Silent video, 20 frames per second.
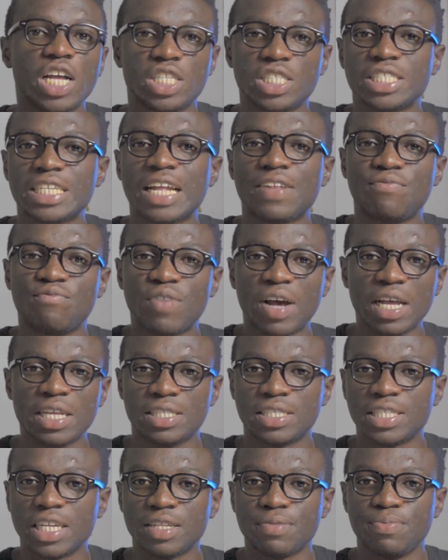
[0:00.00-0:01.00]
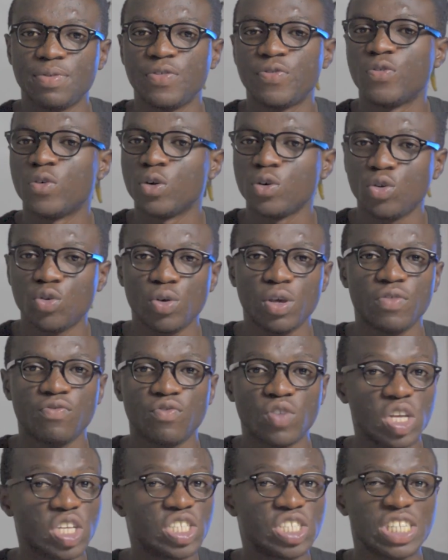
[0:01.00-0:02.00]
is advised that before you
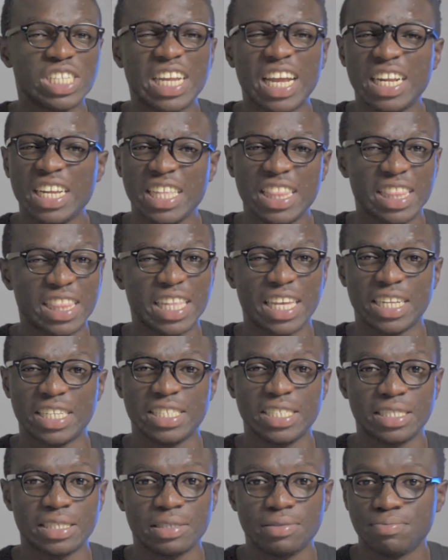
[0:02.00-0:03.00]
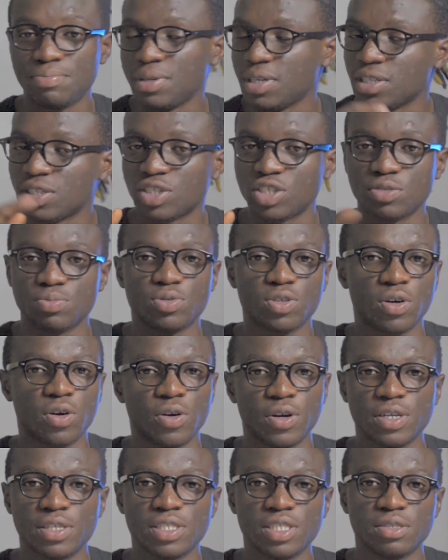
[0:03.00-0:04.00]
invest in anything, be it
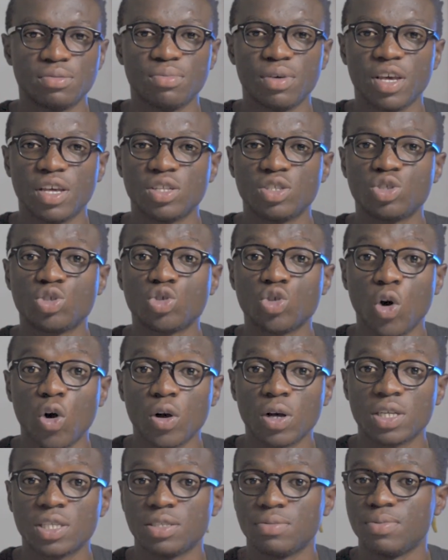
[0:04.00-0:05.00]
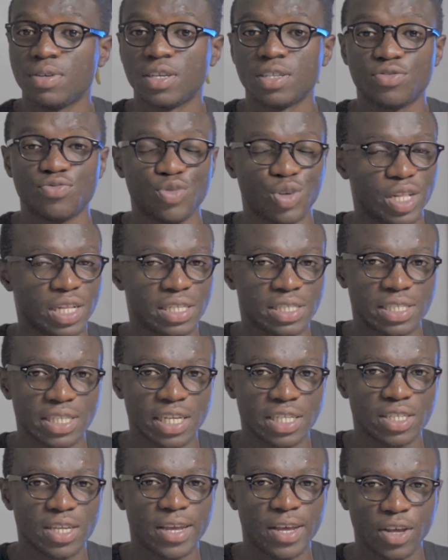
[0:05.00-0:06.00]
cryptocurrency, be it stocks, be it real
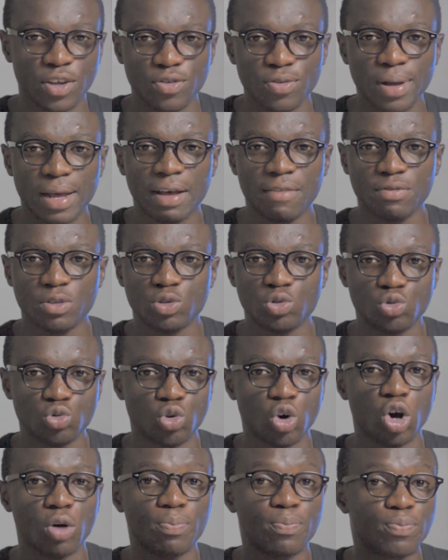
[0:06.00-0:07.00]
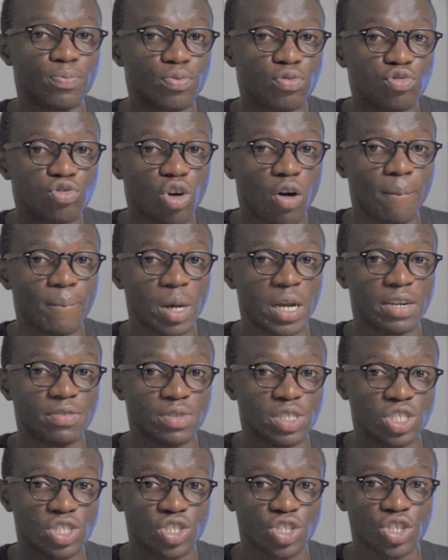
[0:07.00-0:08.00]
estate, you have to do a proper
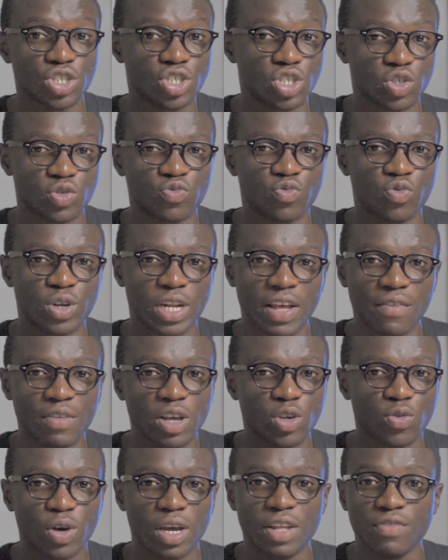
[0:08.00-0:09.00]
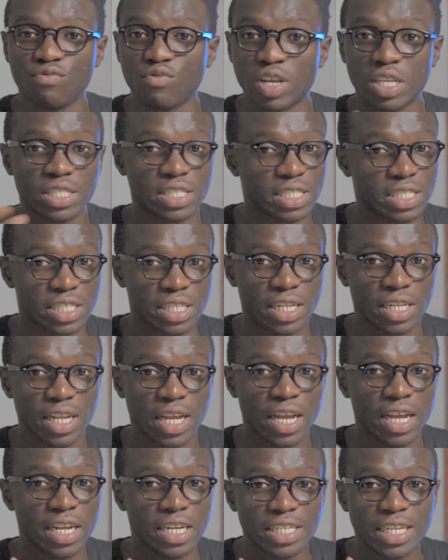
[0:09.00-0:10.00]
research of whatever you are invested in.
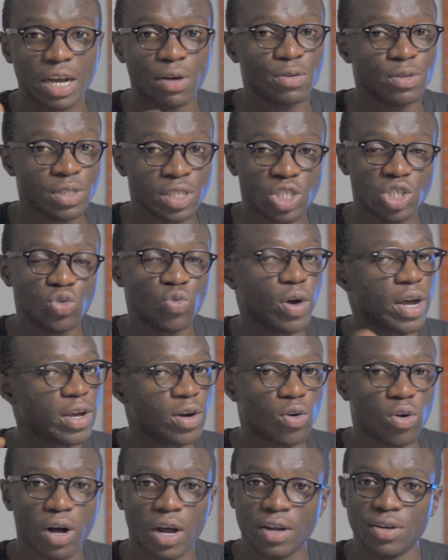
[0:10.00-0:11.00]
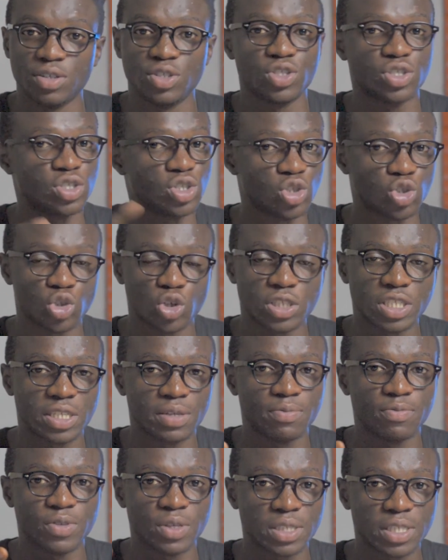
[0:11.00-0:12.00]
Now, DYOR is just a short
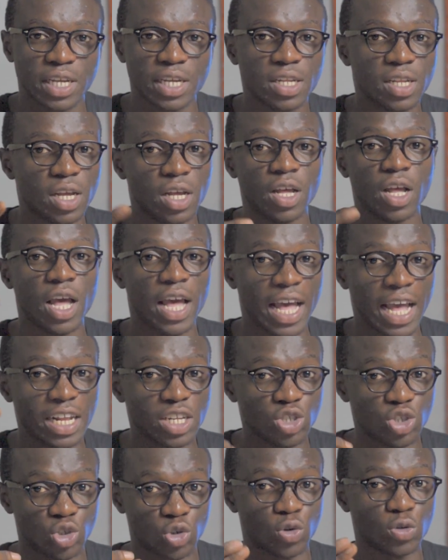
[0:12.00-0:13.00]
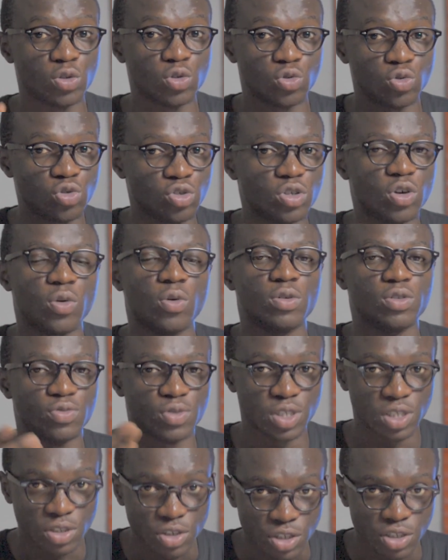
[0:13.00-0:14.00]
term for saying ensure you do your own
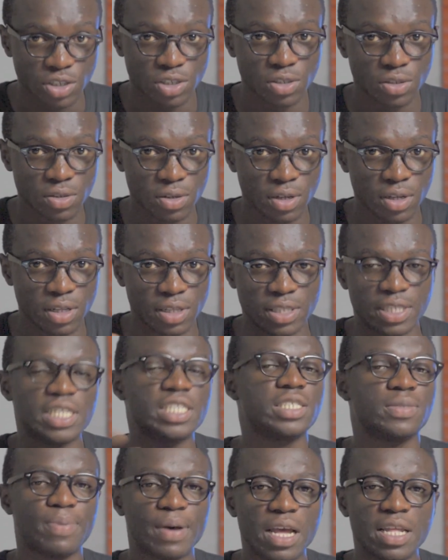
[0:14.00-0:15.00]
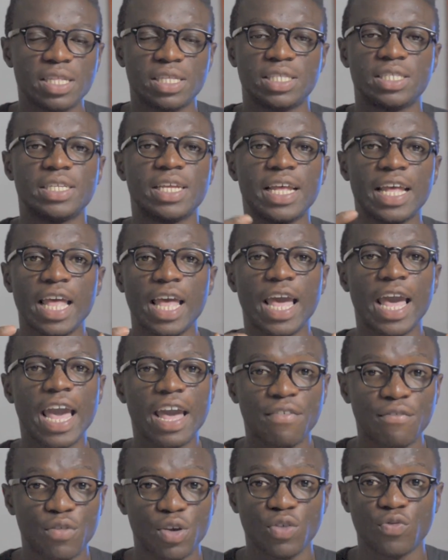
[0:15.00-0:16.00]
research. Despite
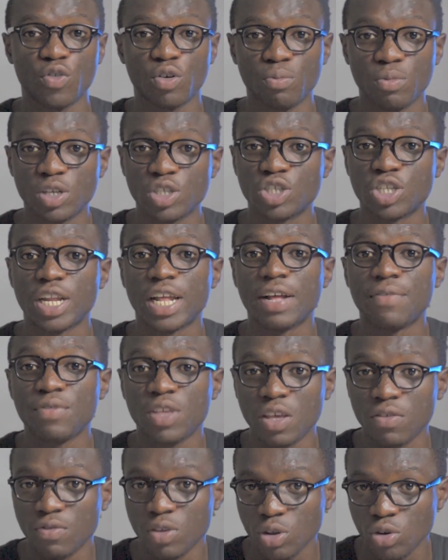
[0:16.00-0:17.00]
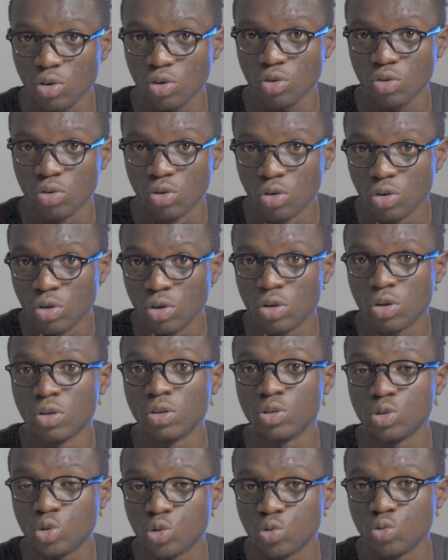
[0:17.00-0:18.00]
every information I have given you,
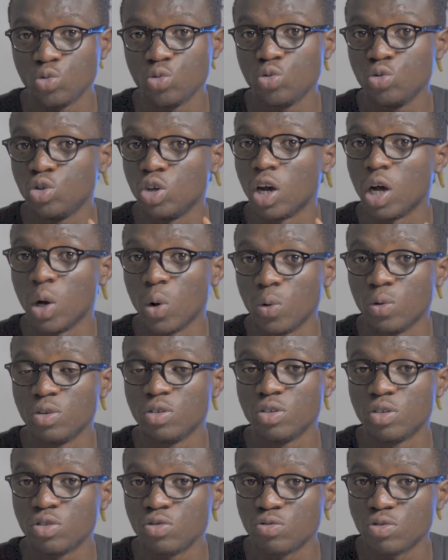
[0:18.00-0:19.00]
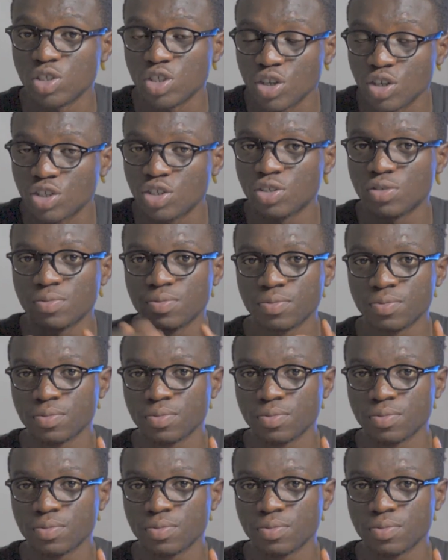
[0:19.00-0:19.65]
do your own research.